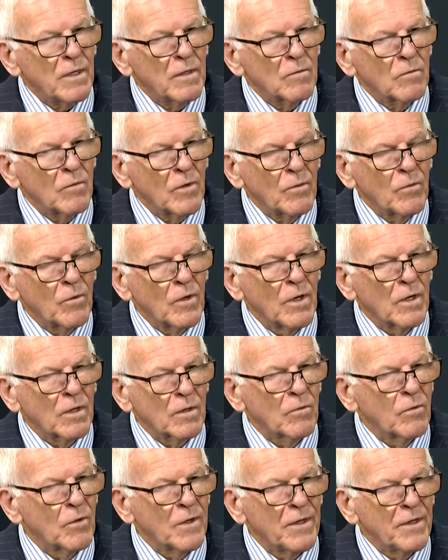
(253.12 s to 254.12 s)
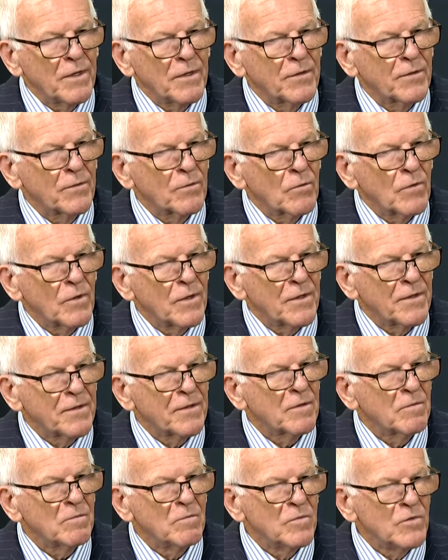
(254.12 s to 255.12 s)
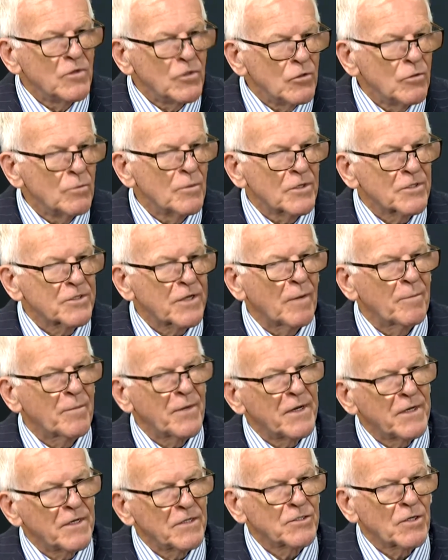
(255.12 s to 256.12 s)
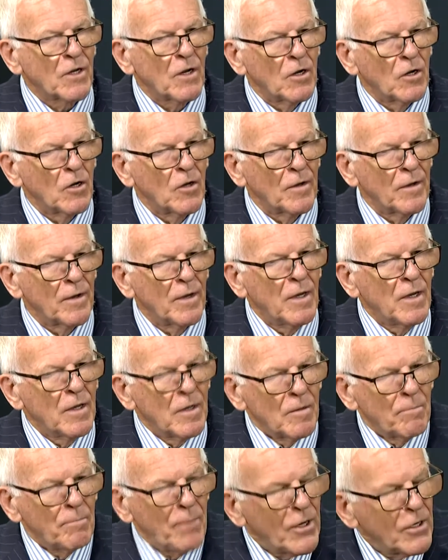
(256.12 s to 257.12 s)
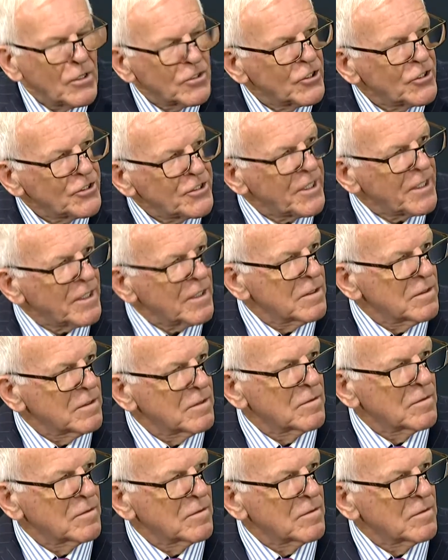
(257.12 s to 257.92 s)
work with numerous companies on purchasing.